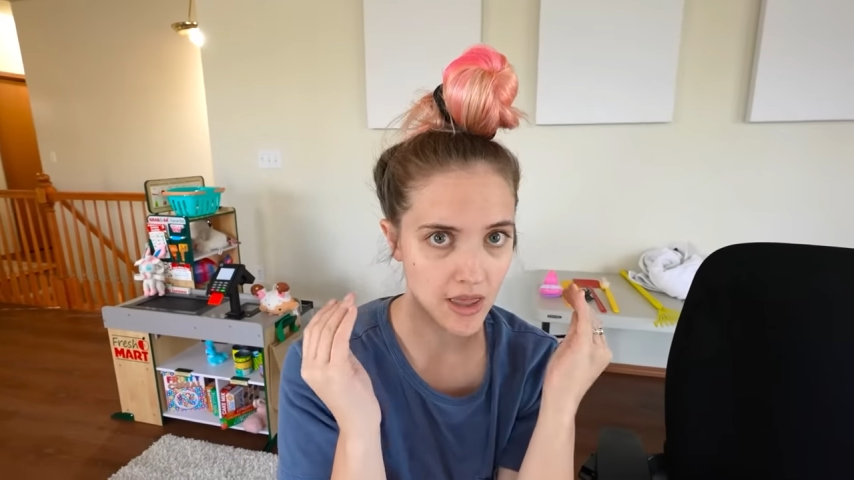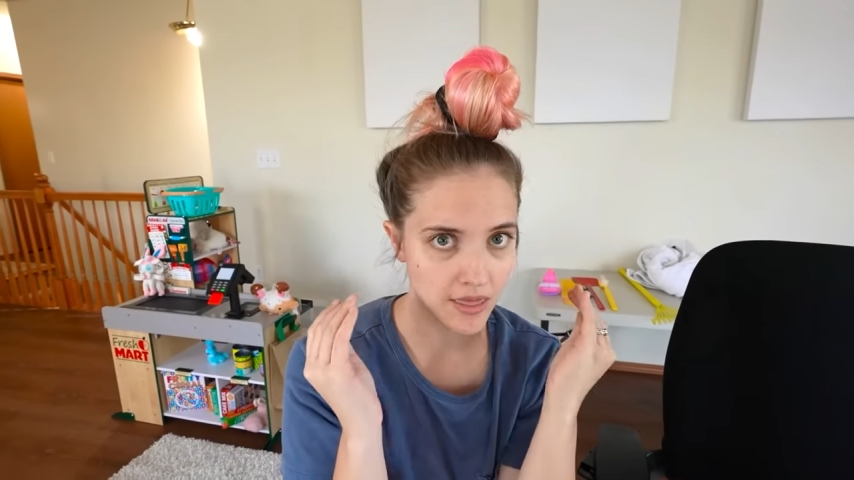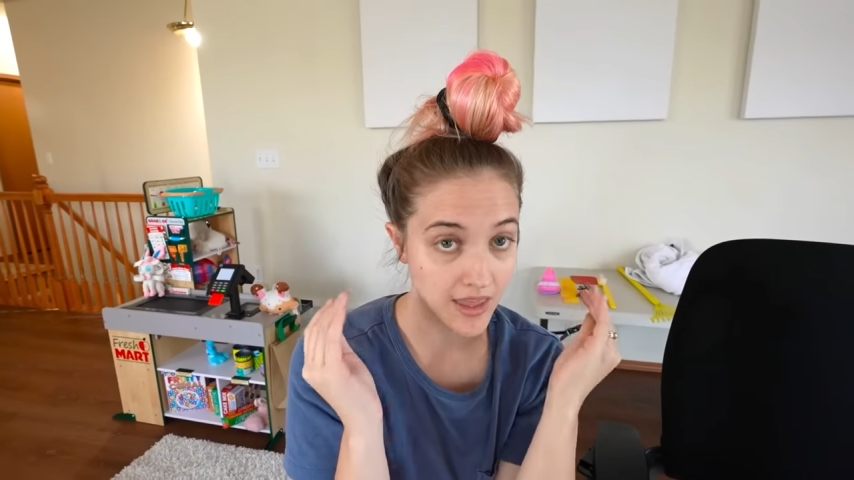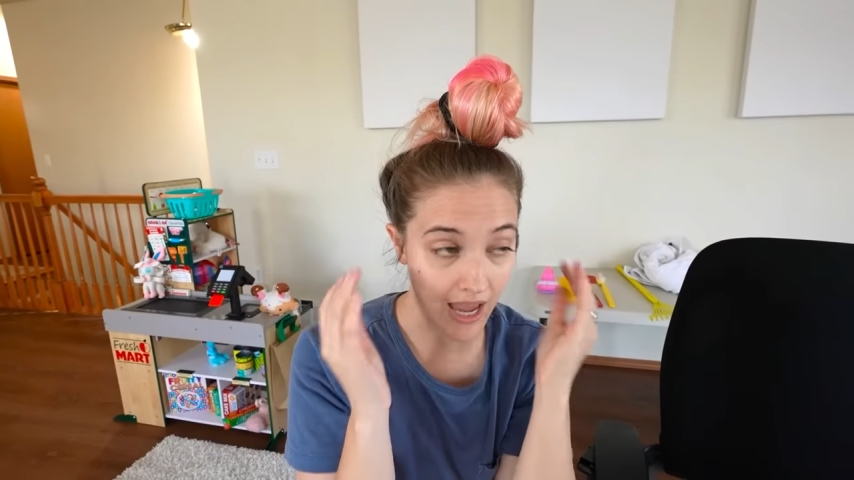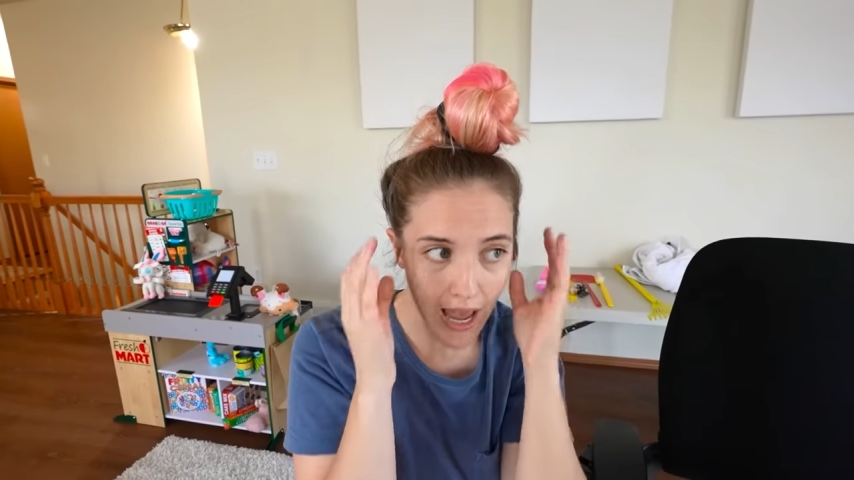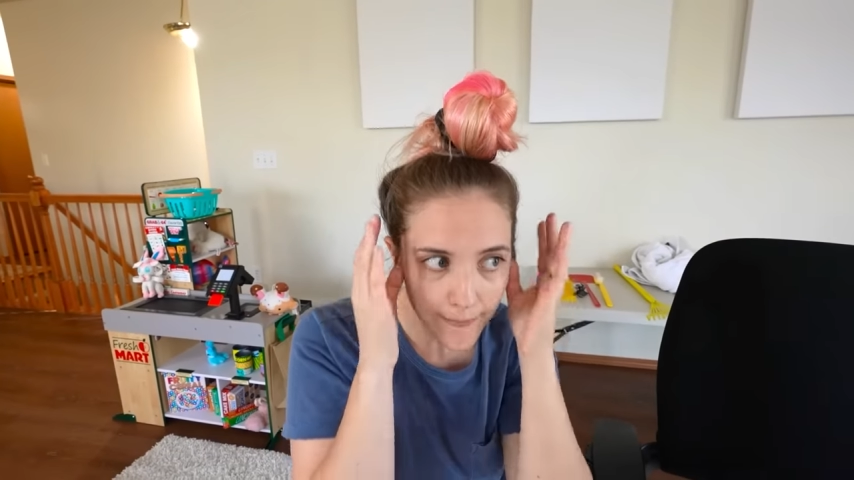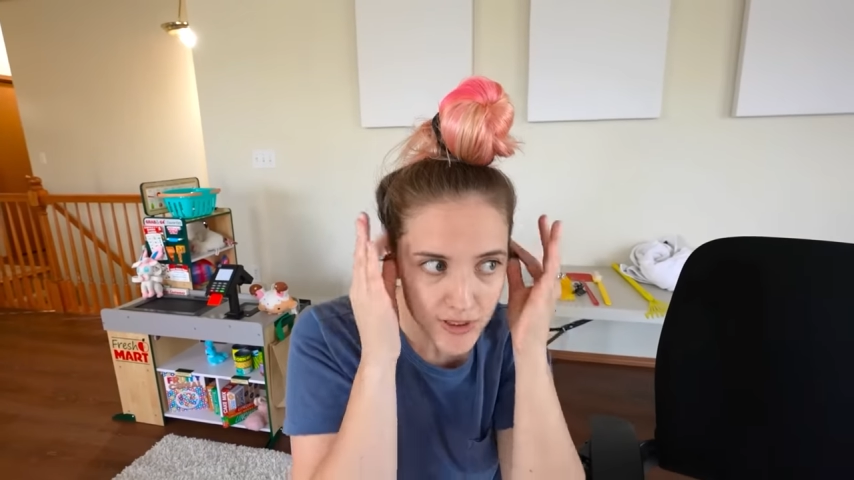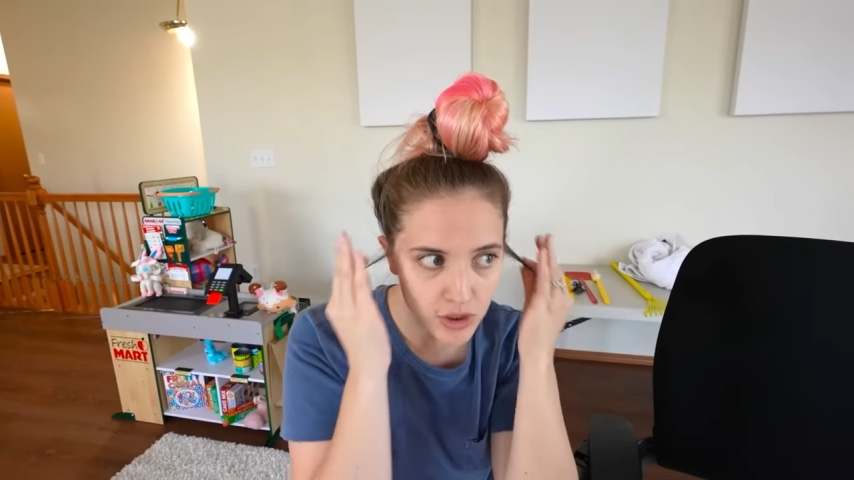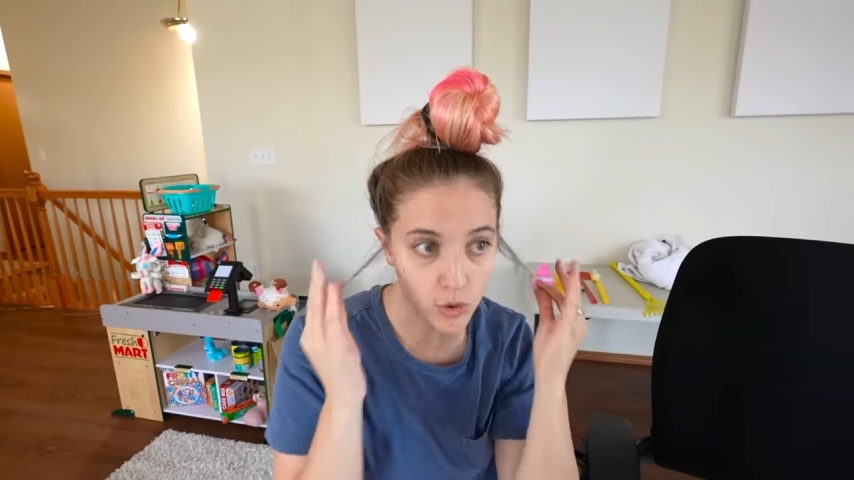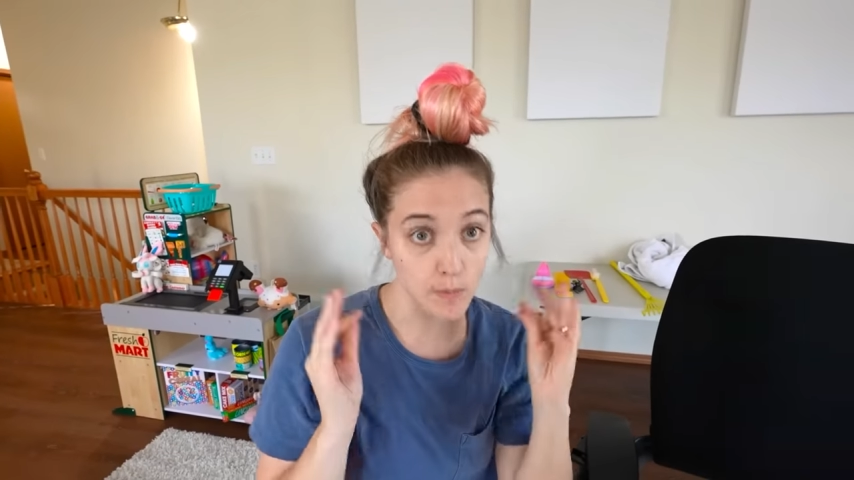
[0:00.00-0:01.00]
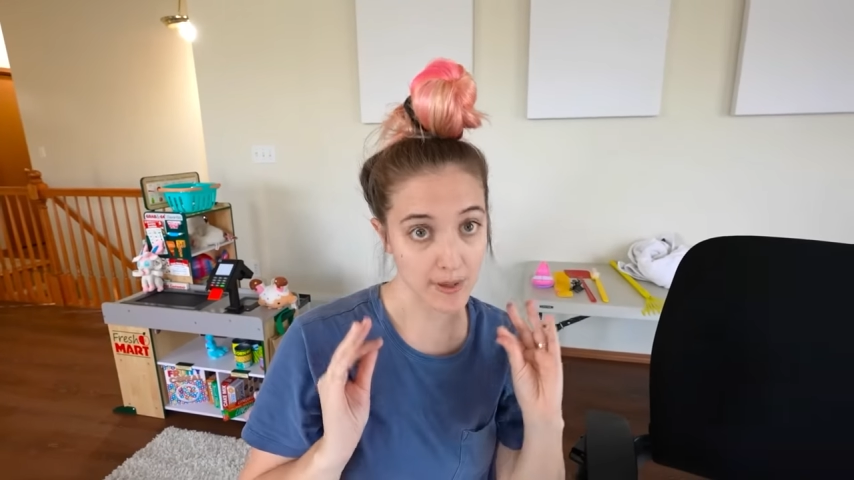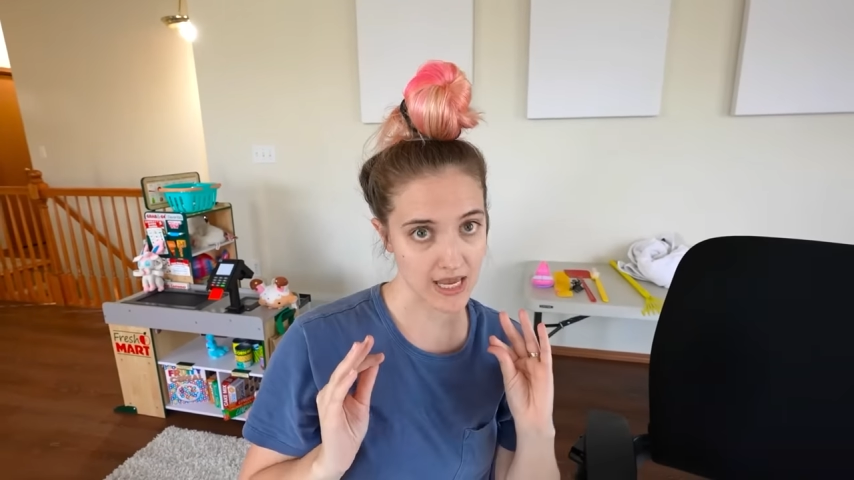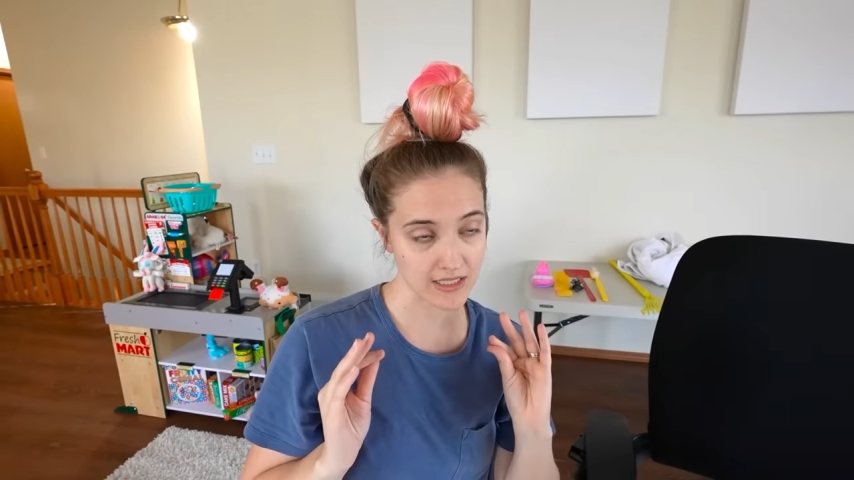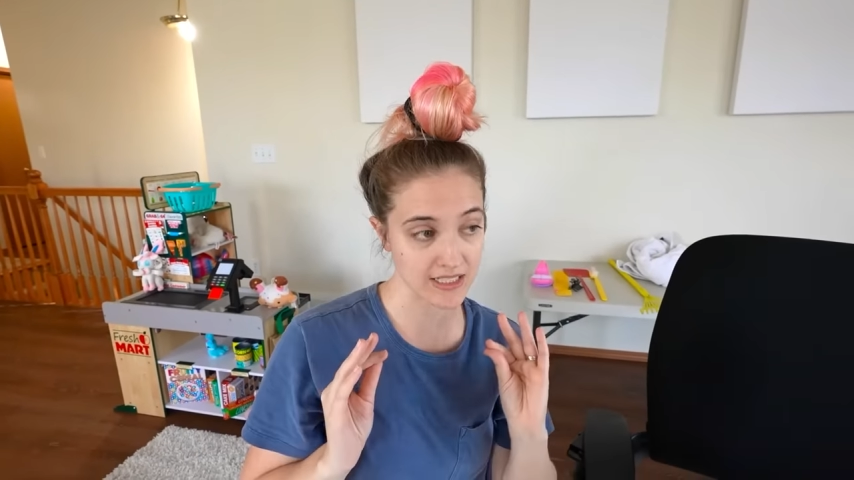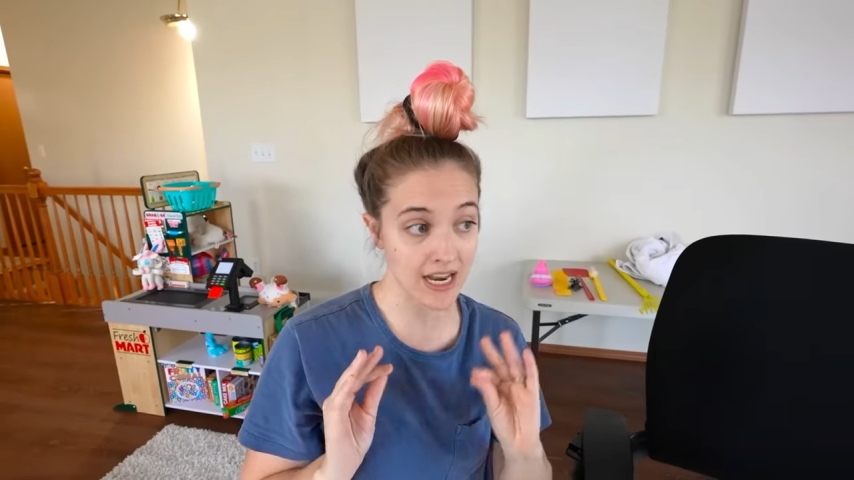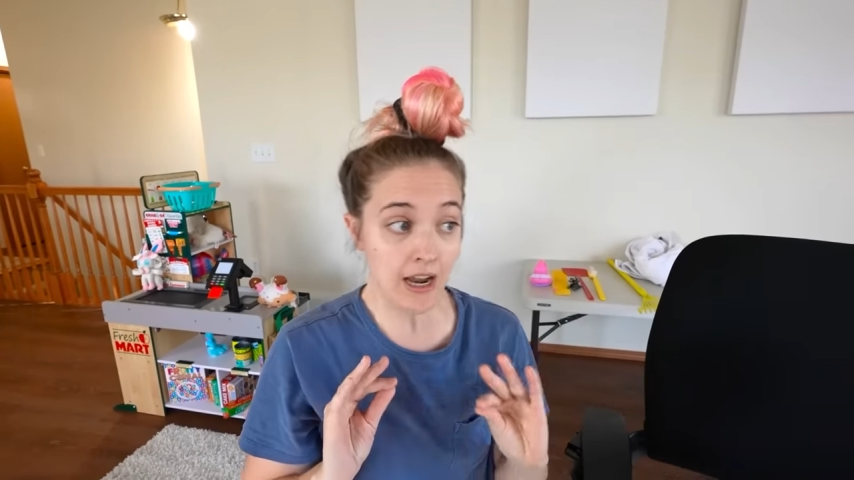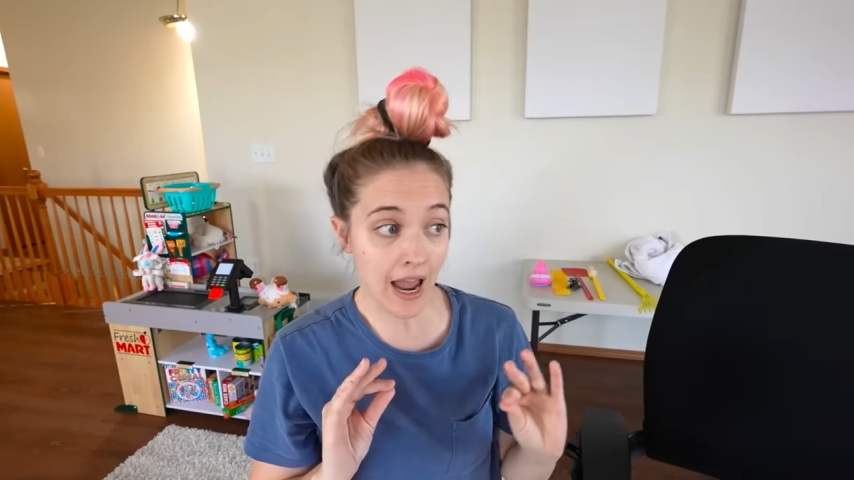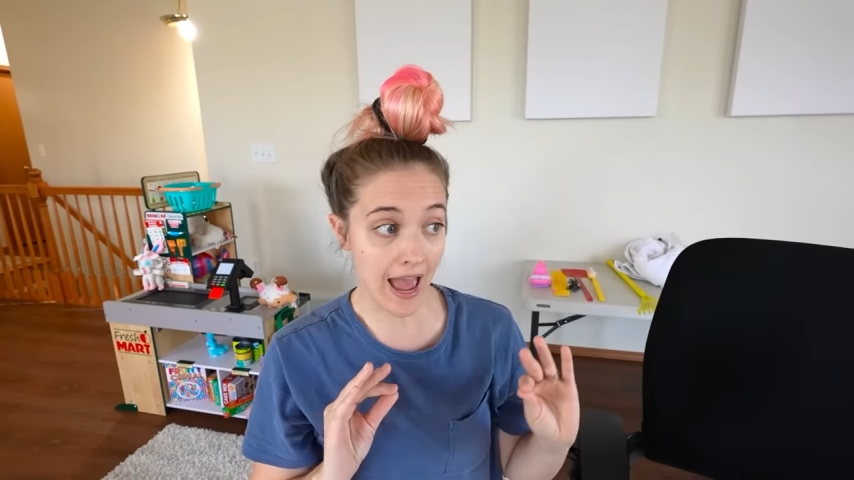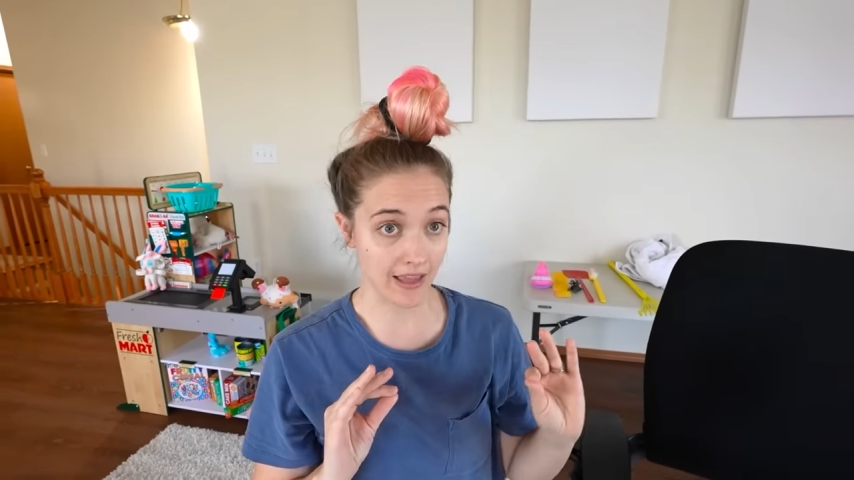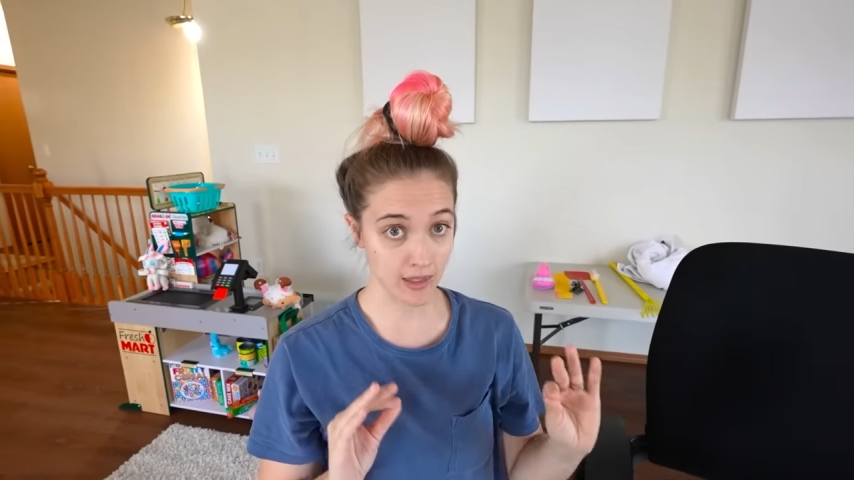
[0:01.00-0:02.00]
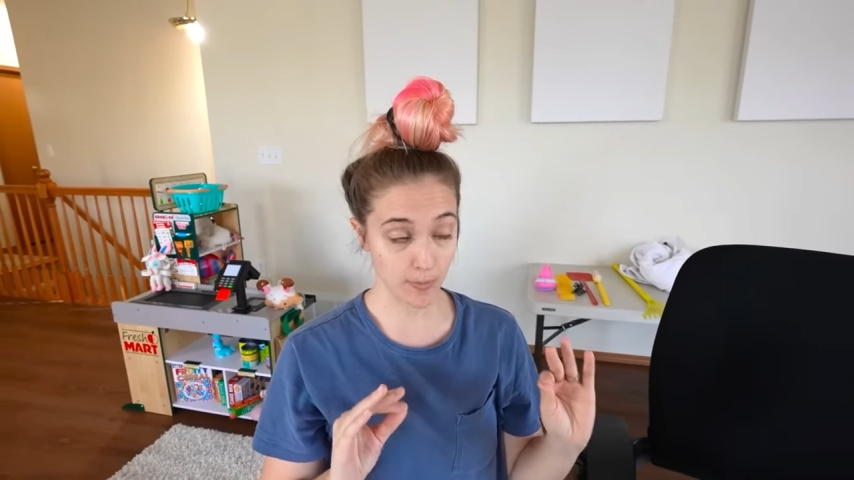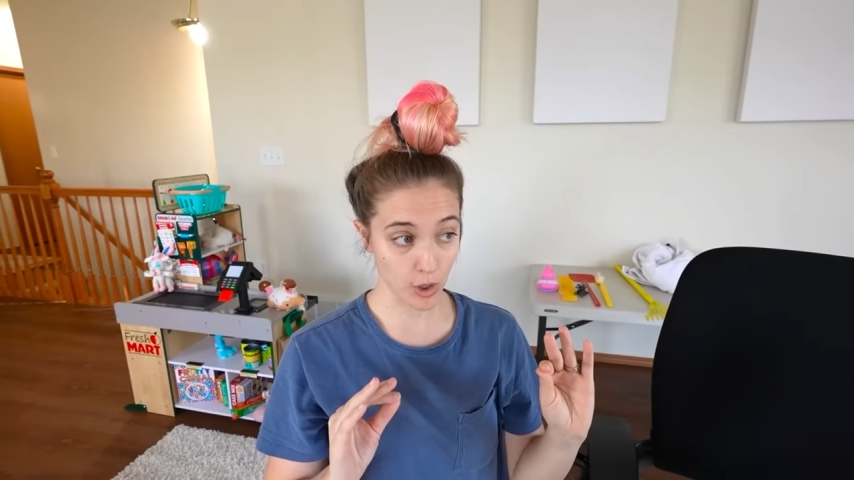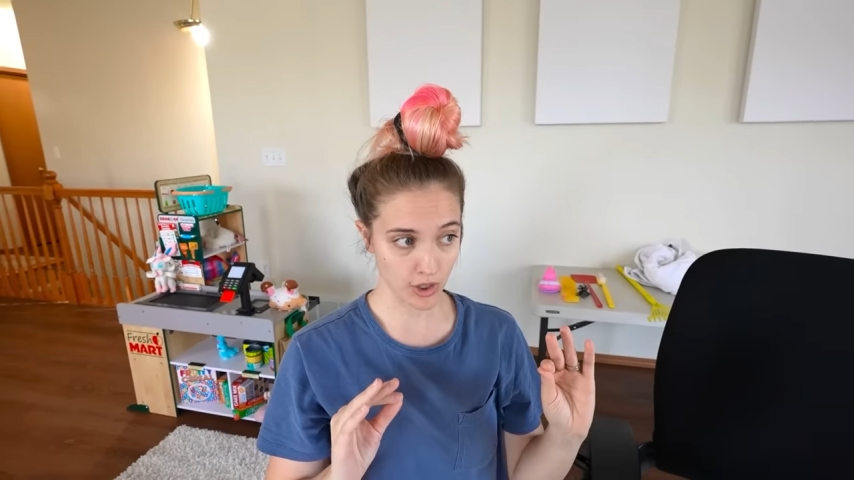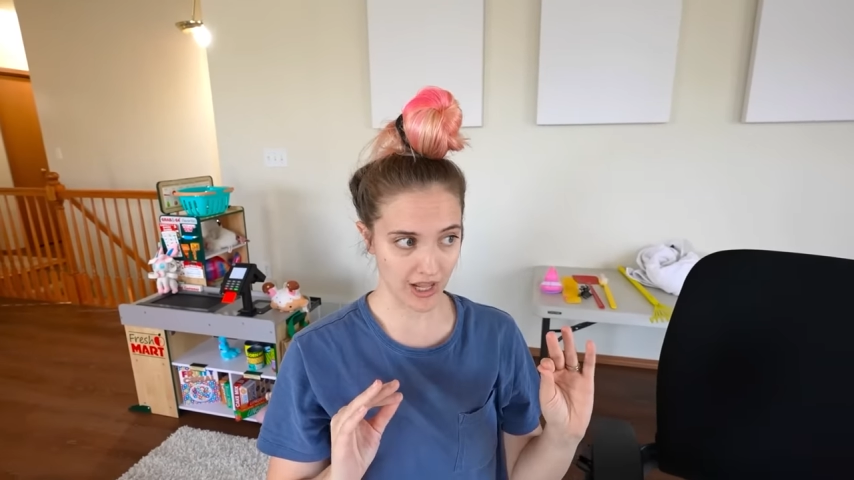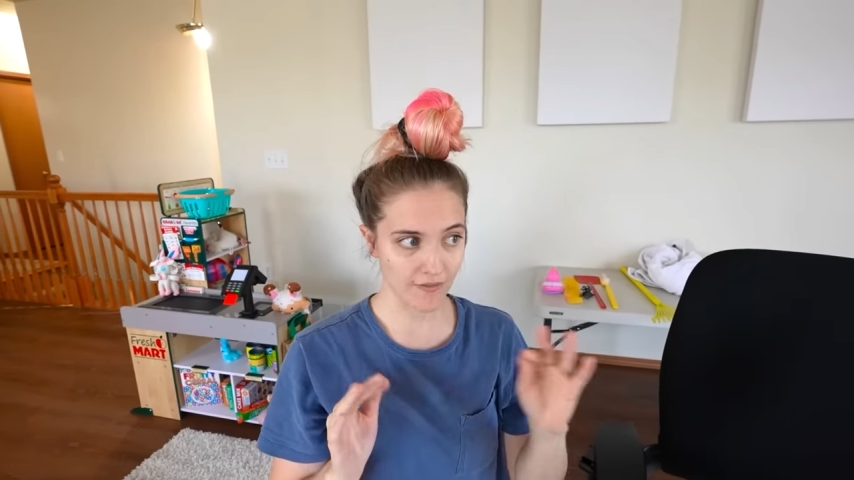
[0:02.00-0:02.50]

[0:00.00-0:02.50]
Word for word: the absolute best at the party.